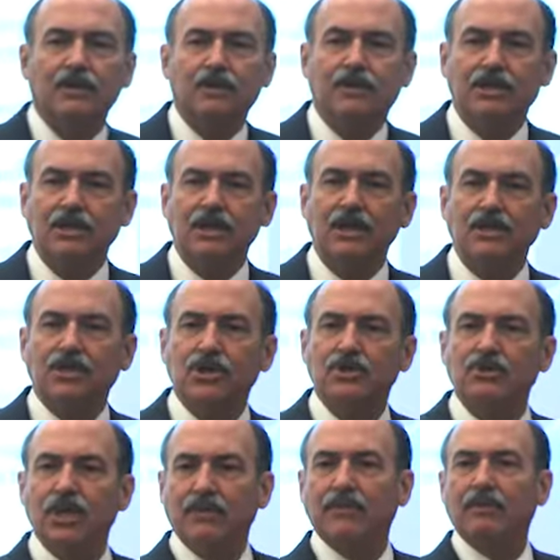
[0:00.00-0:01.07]
the need to
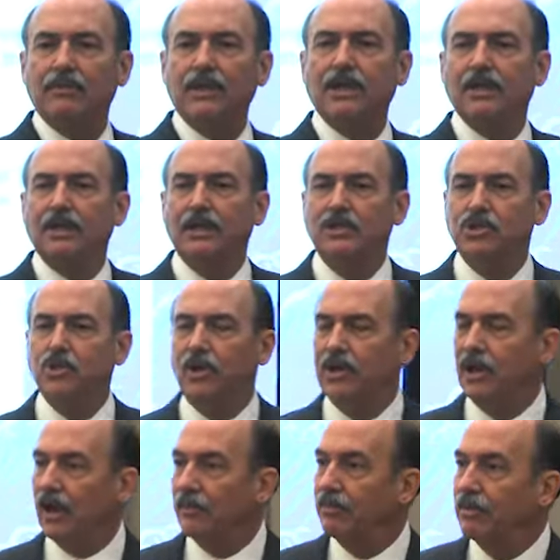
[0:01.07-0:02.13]
never immediately join
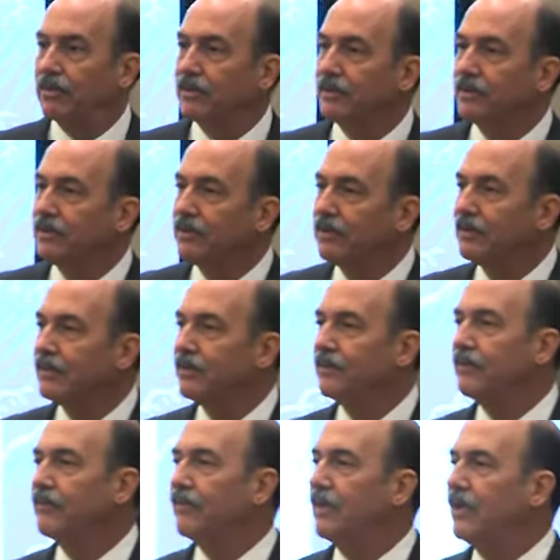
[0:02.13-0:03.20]
up,
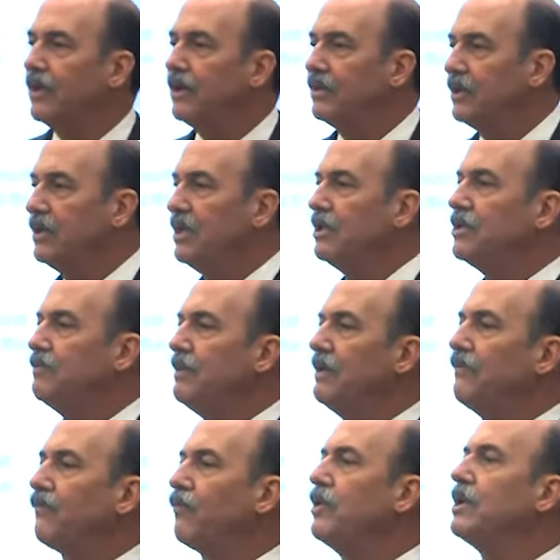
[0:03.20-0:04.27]
the need to be
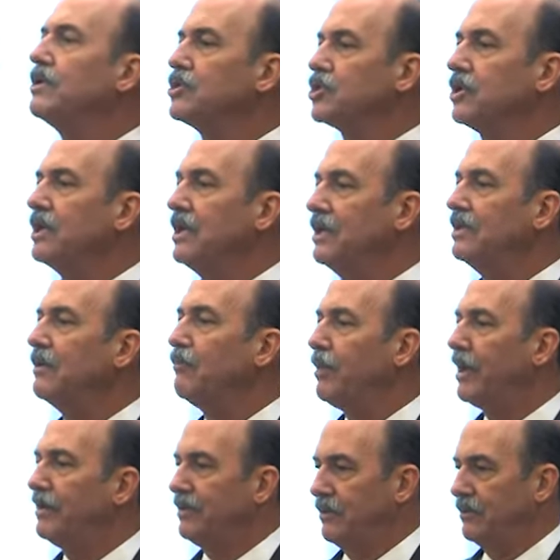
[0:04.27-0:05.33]
freakishly
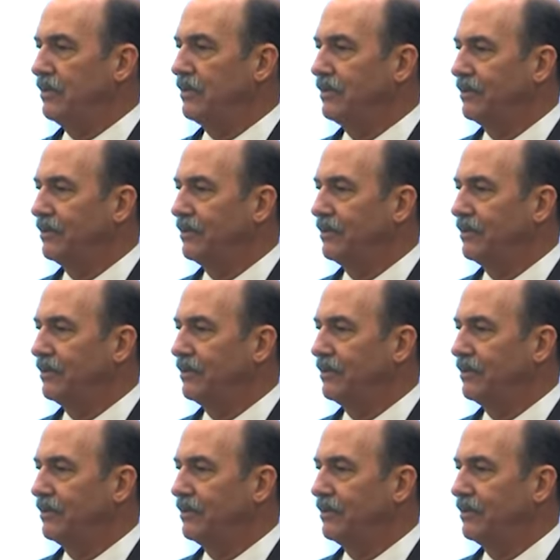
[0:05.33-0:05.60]
independent.